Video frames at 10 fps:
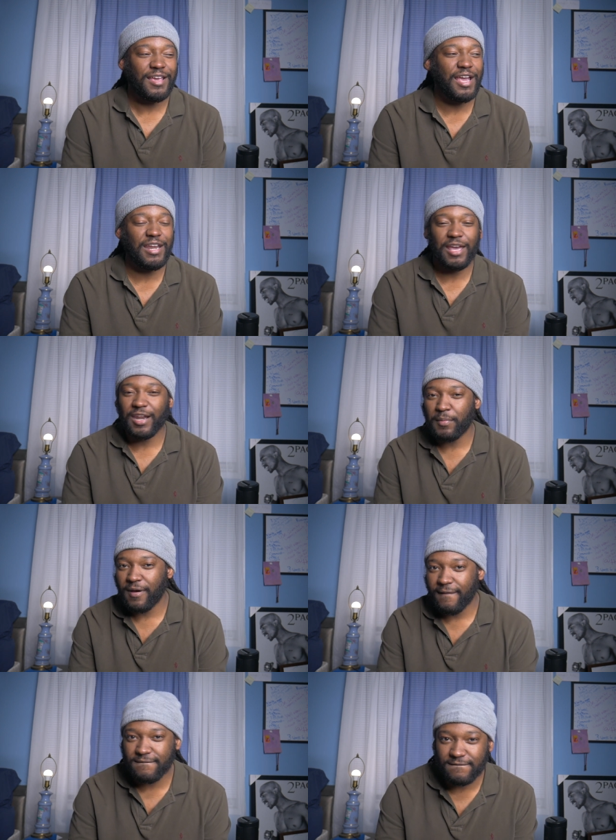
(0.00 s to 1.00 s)
And then I'm
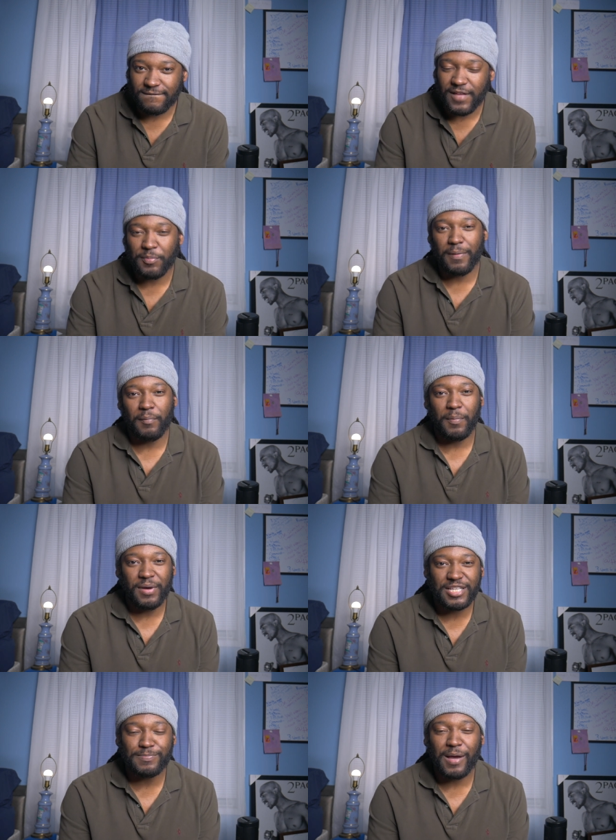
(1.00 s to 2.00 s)
gonna
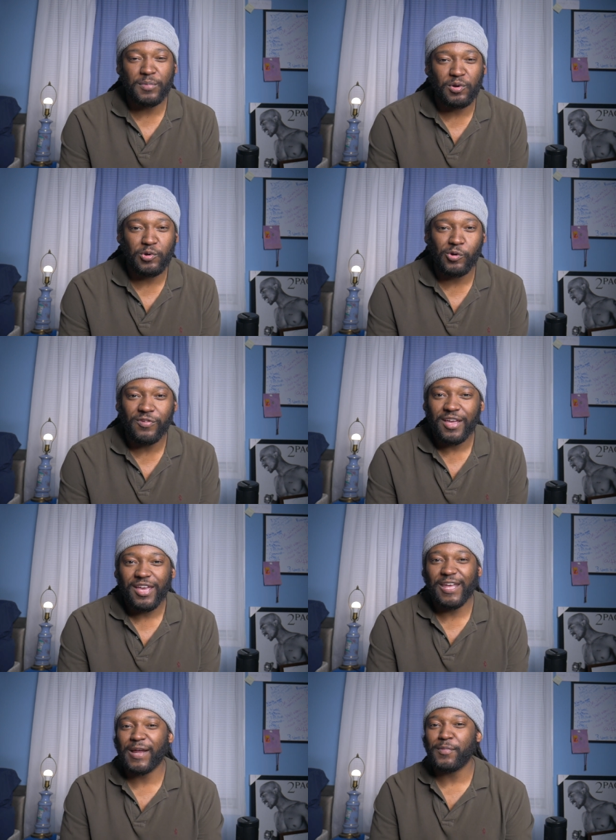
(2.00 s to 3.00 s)
bust my move,
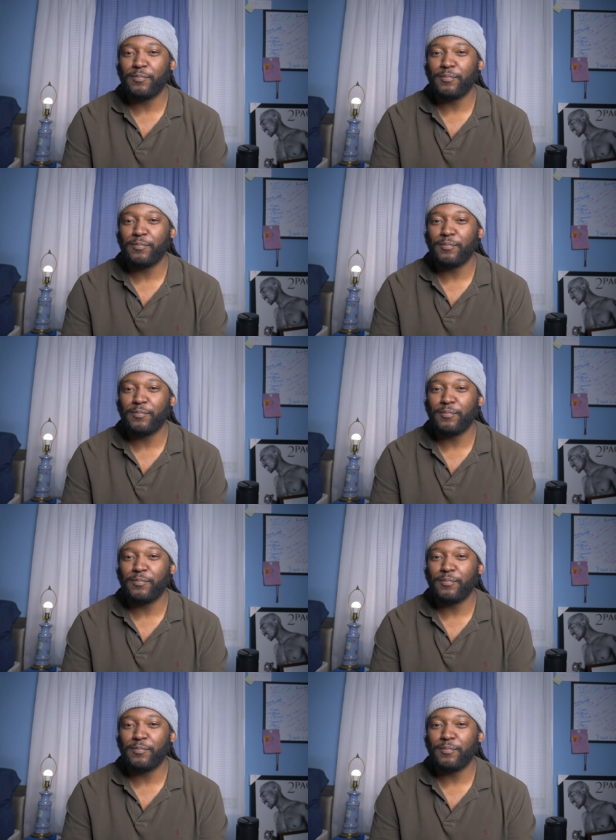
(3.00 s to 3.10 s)
and I'm gonna